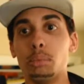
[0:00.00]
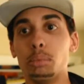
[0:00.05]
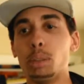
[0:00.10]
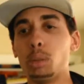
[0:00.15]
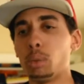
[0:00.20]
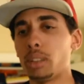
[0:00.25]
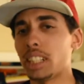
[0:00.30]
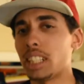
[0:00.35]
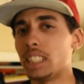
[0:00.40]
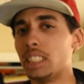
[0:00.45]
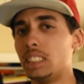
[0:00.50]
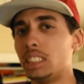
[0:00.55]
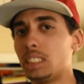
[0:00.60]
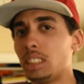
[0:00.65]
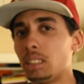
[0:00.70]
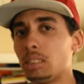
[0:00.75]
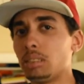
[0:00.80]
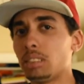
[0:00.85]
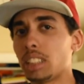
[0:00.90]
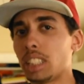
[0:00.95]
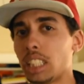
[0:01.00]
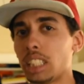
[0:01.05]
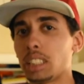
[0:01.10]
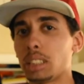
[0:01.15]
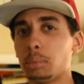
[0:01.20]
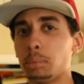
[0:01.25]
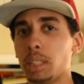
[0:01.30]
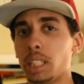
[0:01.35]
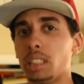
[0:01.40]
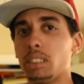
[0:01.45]
But what I don't like
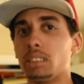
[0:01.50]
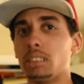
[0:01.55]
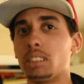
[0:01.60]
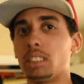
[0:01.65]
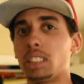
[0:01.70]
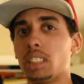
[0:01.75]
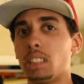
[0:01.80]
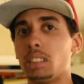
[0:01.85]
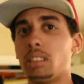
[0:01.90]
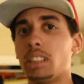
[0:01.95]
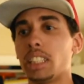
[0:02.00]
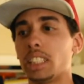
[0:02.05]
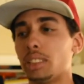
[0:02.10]
about Gou at